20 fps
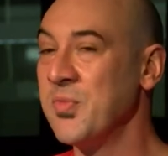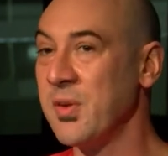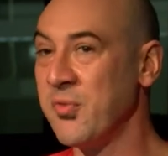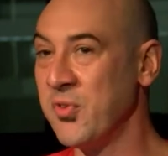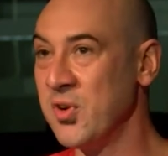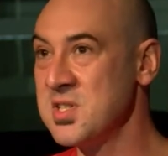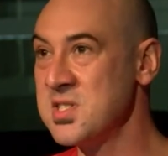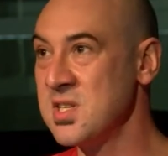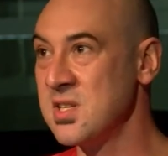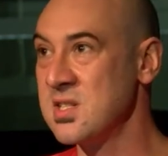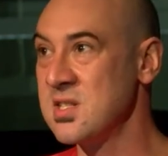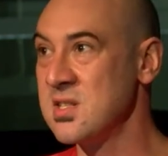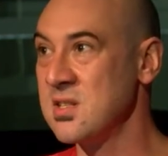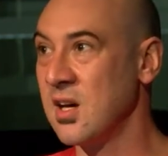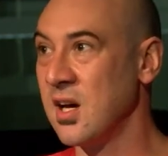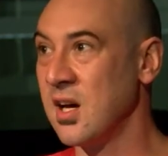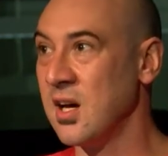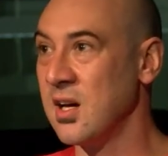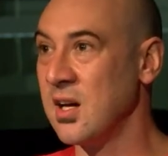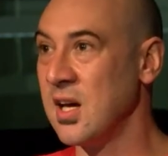for instance,
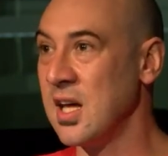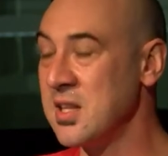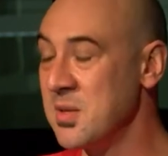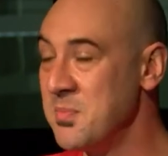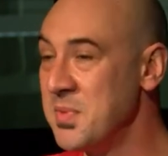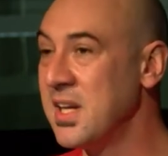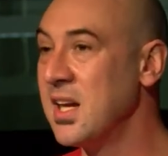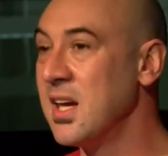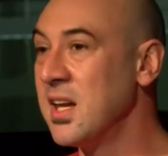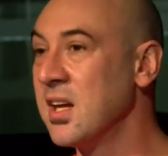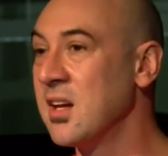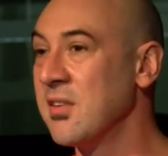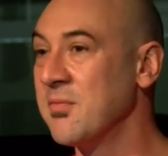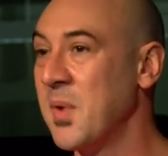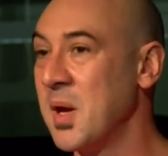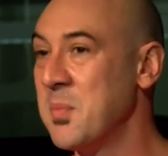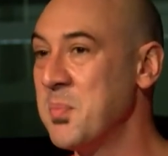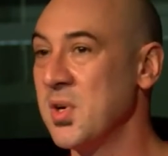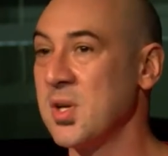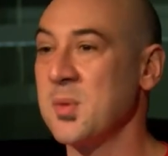uh, at the beginning of
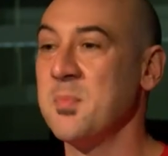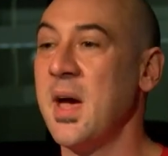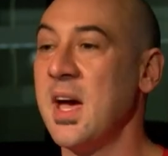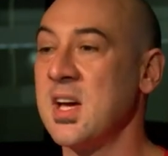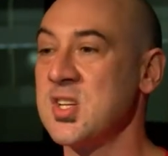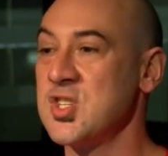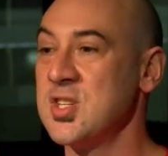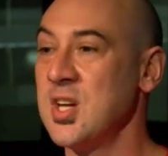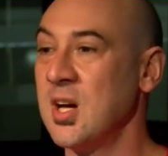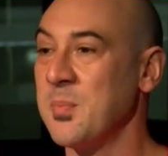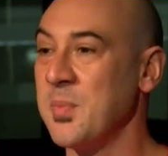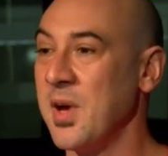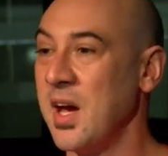my book, Mashed Up,